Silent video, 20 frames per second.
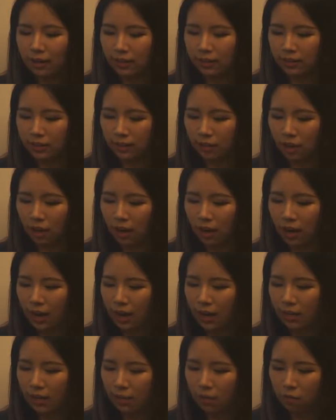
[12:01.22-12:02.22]
as a
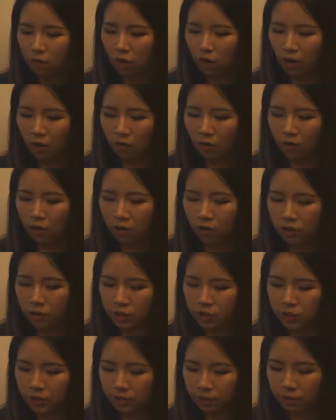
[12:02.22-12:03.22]
high level of
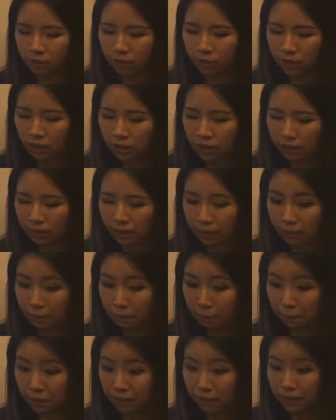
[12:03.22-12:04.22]
oxygen can
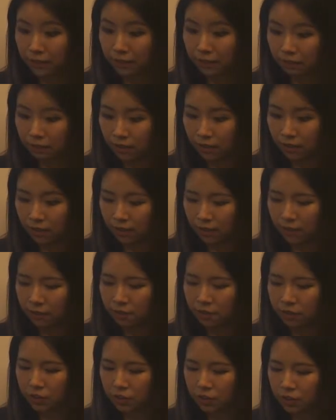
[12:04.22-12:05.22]
be
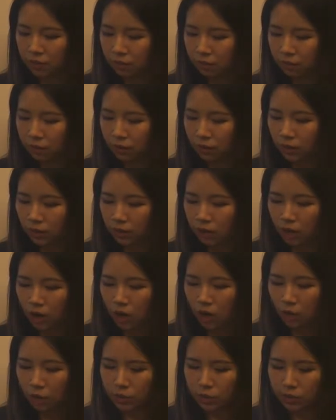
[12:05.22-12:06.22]
delivered.
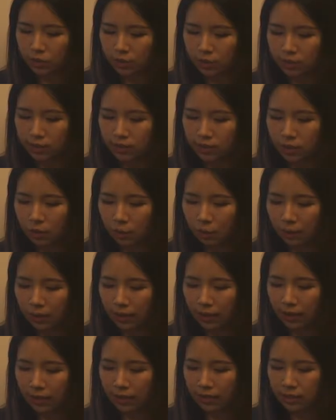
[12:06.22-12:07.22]
Oxygen therapy
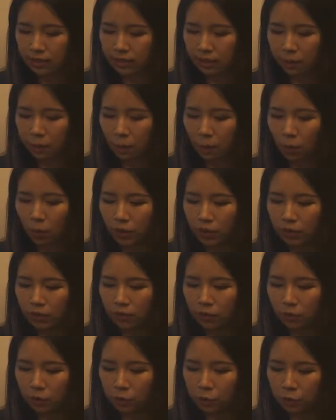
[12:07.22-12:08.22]
is important
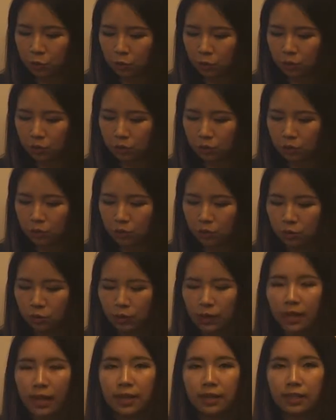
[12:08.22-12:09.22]
for John to
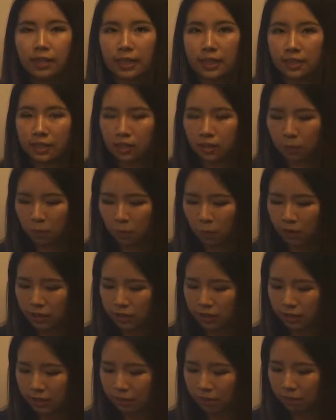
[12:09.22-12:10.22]
aid his
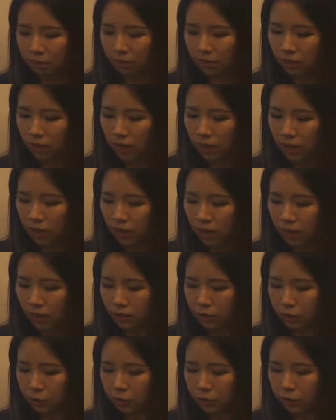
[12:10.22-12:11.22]
breathing
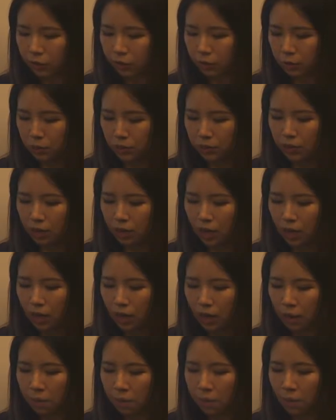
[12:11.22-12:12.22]
and reduce
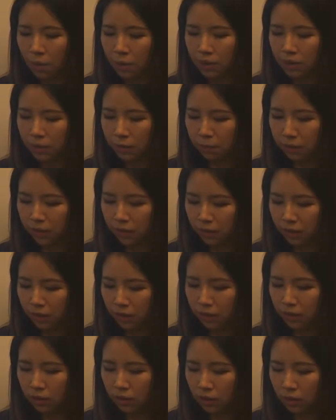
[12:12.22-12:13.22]
hypoxemia
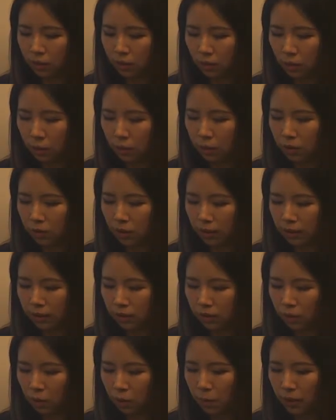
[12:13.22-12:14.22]
and
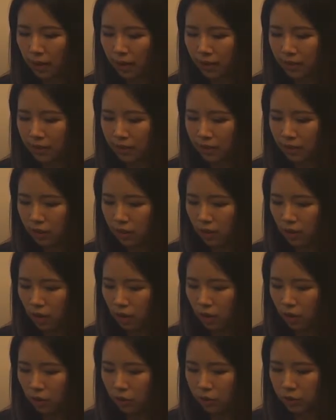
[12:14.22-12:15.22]
normalize
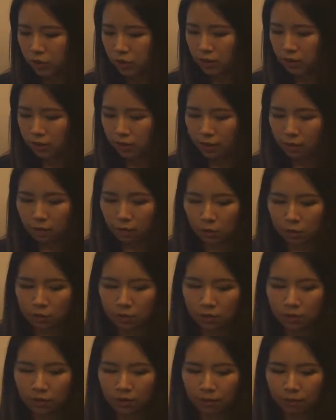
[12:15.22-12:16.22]
oxygen
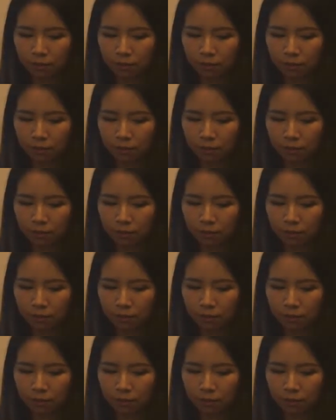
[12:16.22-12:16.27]
levels.